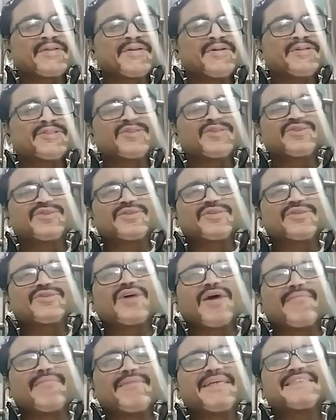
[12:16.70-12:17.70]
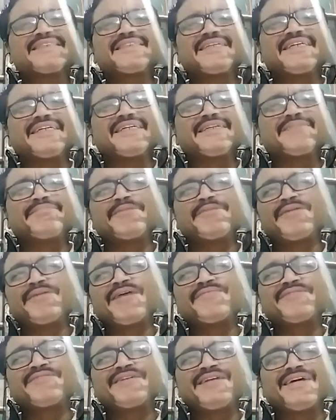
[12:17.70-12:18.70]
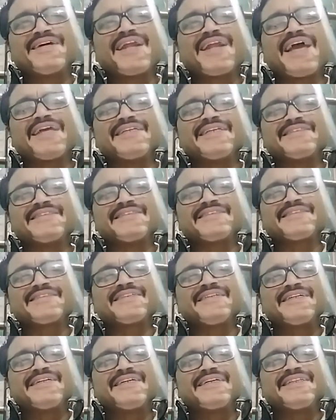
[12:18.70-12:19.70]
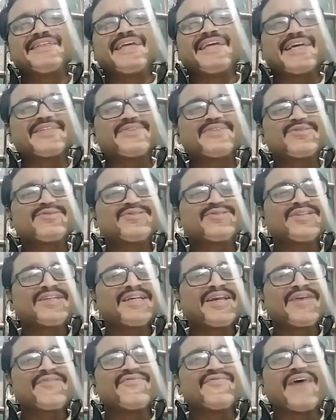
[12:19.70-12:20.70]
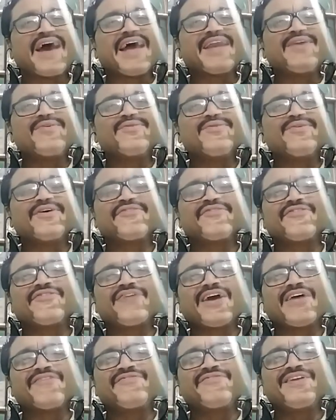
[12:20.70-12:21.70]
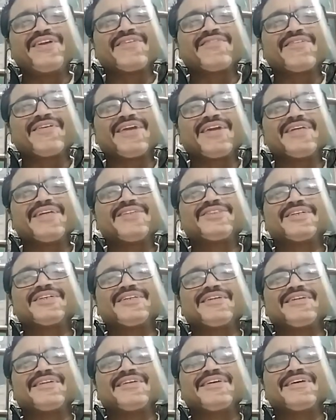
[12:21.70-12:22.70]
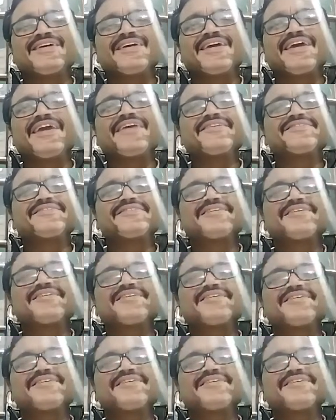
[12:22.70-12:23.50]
So to some extent, people have realized the esoteric value of every religion is